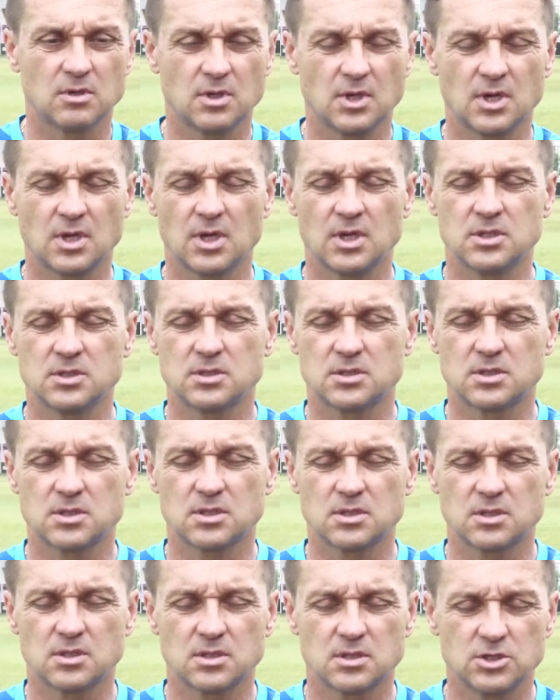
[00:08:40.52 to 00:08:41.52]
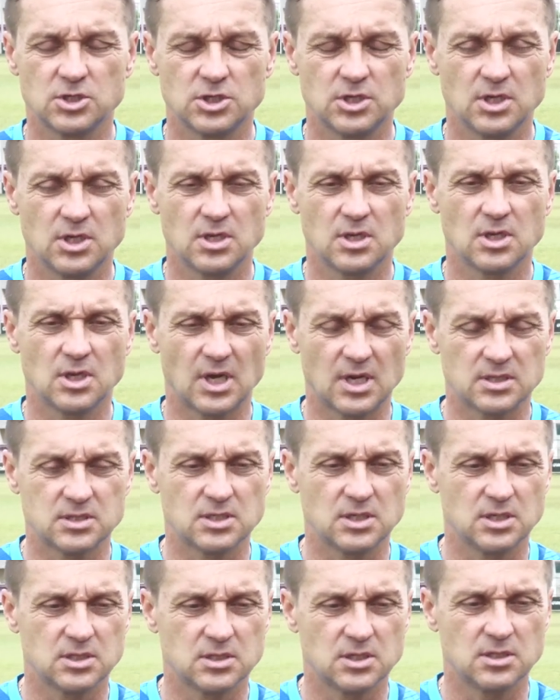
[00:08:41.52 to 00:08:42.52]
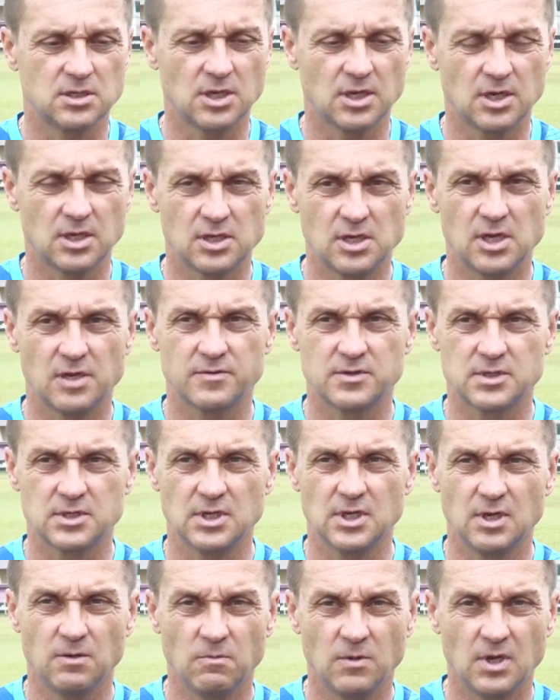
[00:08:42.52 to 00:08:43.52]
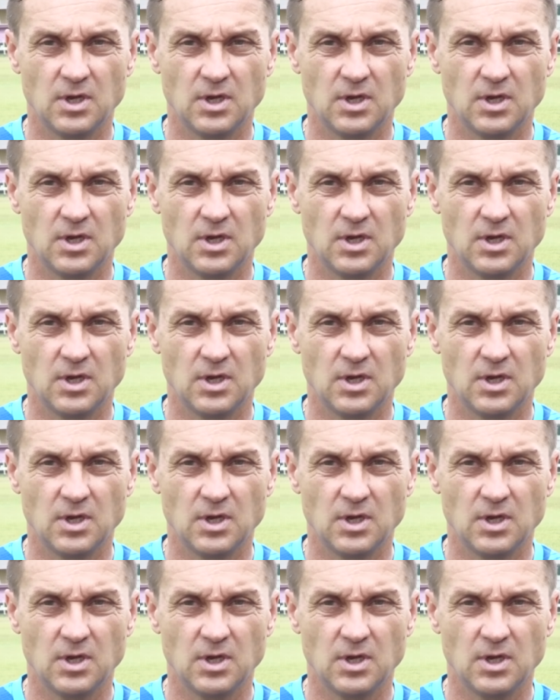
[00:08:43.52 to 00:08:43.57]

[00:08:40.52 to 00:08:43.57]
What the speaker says: against JDT the last season, TFC.